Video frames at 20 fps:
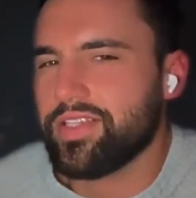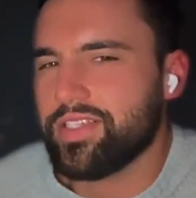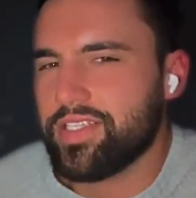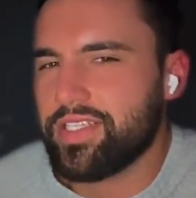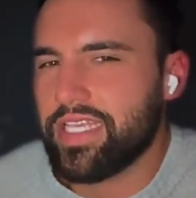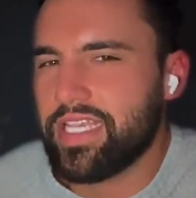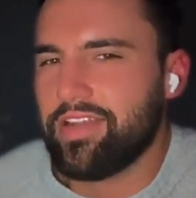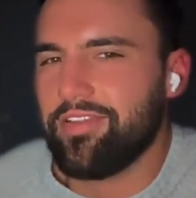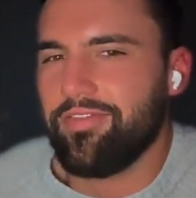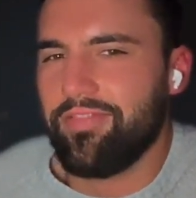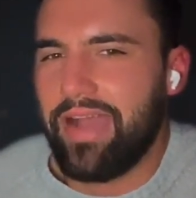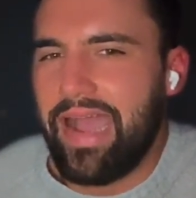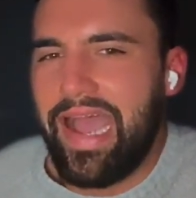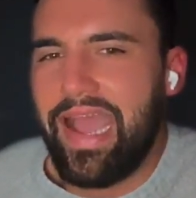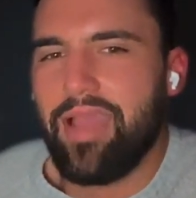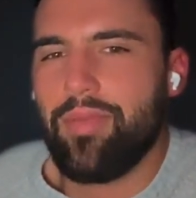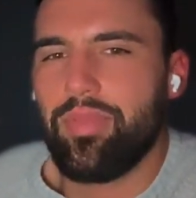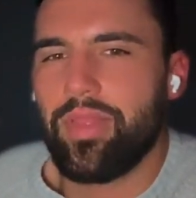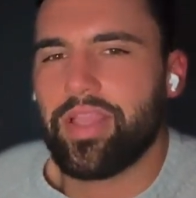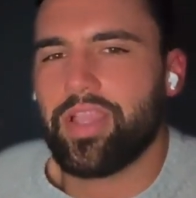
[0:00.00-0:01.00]
I don't know. Is this
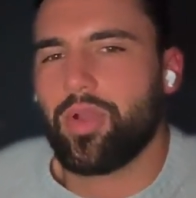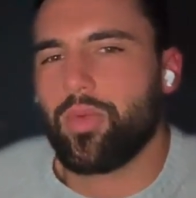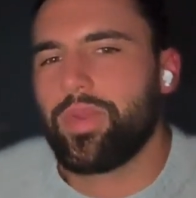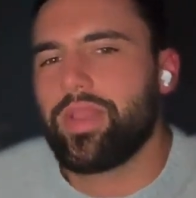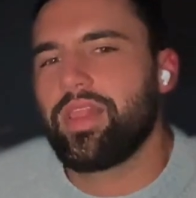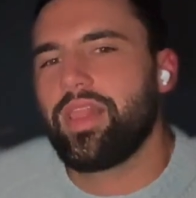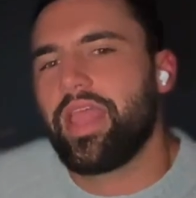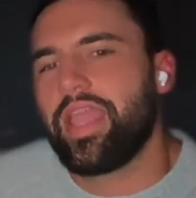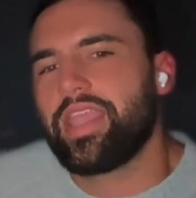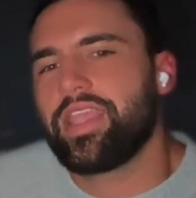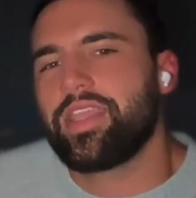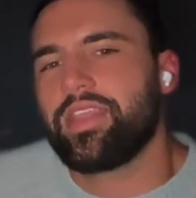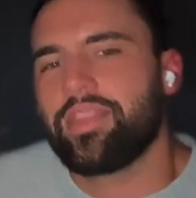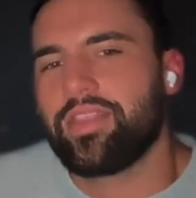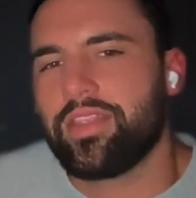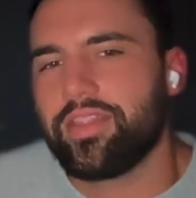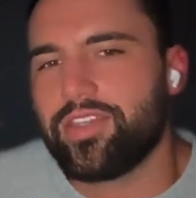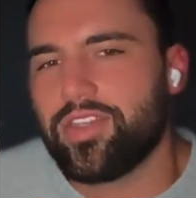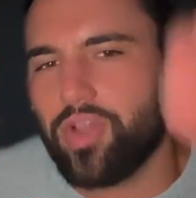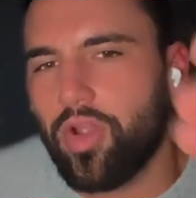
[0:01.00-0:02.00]
like a vibe? Like, are we
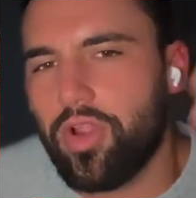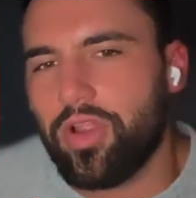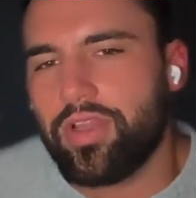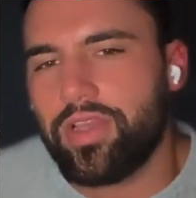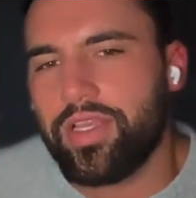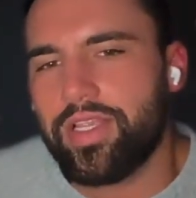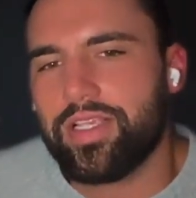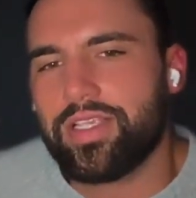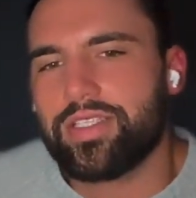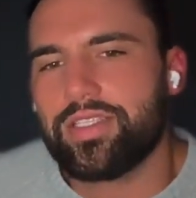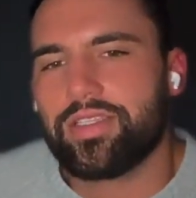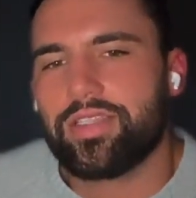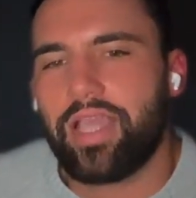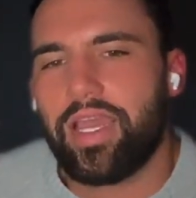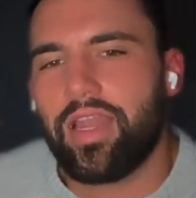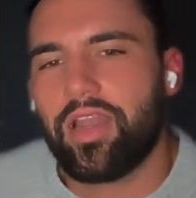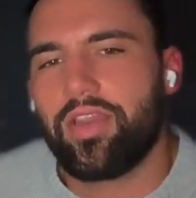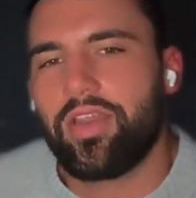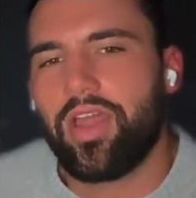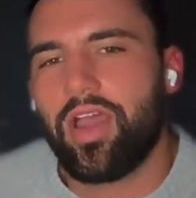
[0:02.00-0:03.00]
liking the
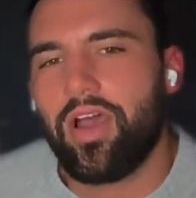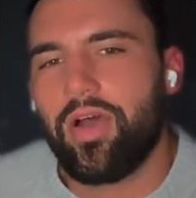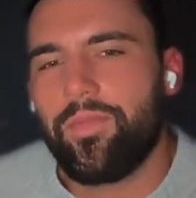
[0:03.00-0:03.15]
darkness?